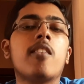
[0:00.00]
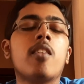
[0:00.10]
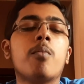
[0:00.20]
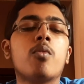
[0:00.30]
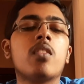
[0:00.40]
I
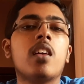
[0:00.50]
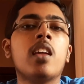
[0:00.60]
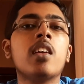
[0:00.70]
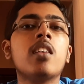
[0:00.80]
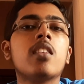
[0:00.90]
will put the
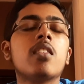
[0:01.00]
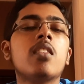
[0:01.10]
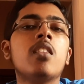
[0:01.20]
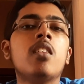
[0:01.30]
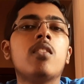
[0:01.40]
link
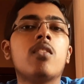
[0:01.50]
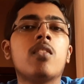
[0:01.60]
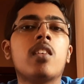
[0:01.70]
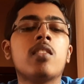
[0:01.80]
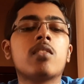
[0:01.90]

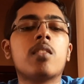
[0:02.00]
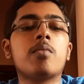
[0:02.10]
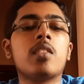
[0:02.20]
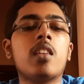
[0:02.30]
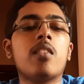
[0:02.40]
in the
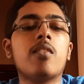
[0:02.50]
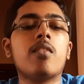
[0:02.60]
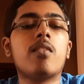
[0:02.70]
description